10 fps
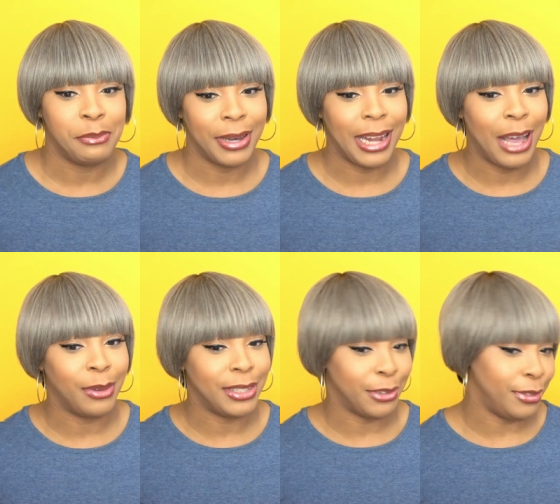but I
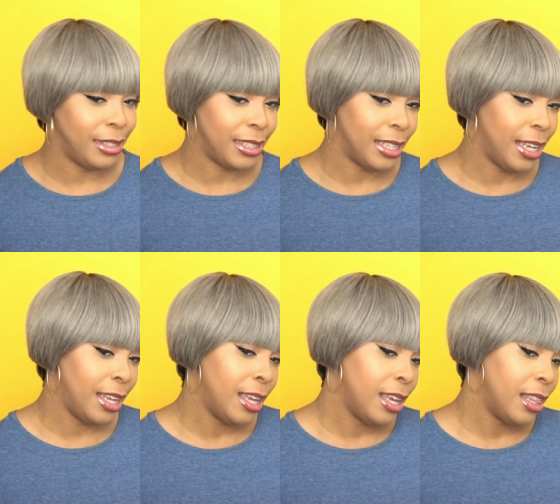will definitely say
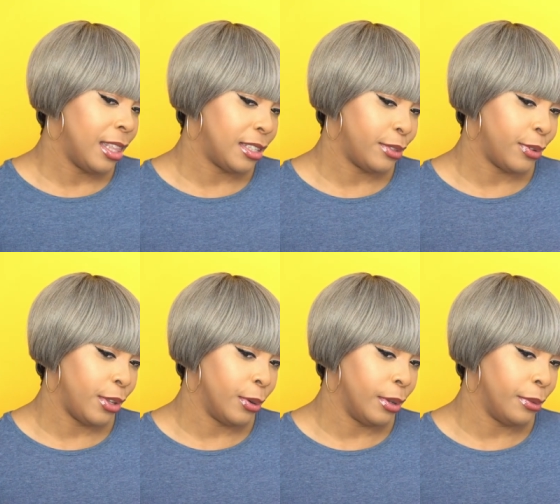this is for
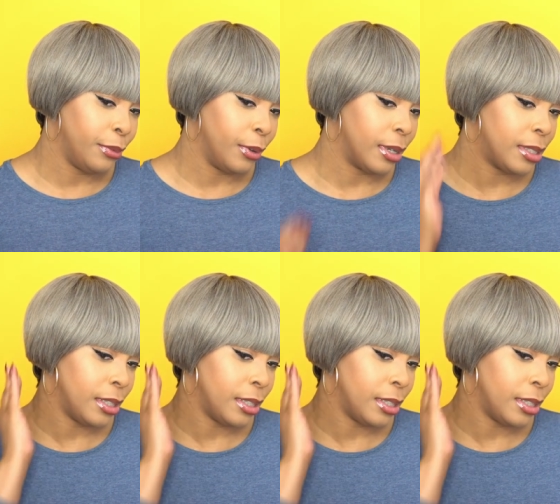the older folks.